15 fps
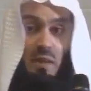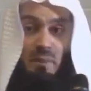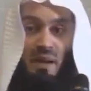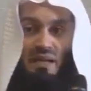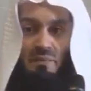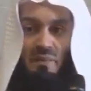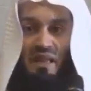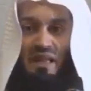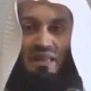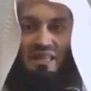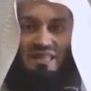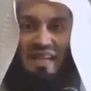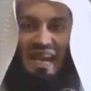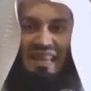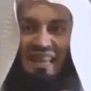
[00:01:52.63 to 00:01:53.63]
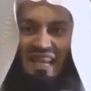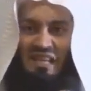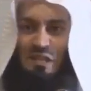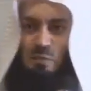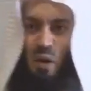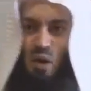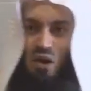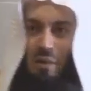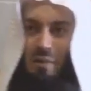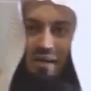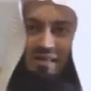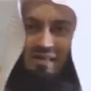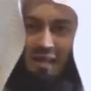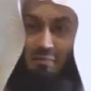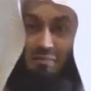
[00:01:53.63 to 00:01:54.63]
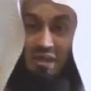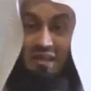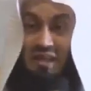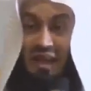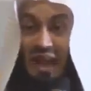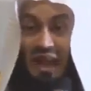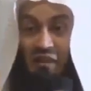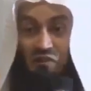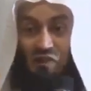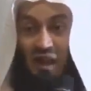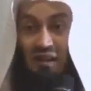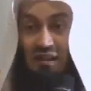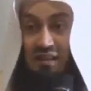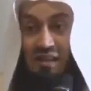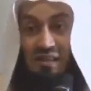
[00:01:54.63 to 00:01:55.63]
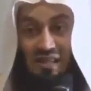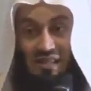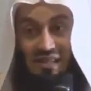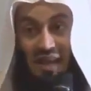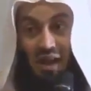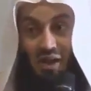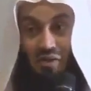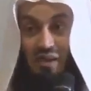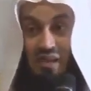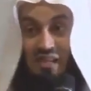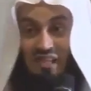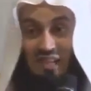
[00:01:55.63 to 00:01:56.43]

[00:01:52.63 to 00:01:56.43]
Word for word: But the day they spoke about something that I felt this is now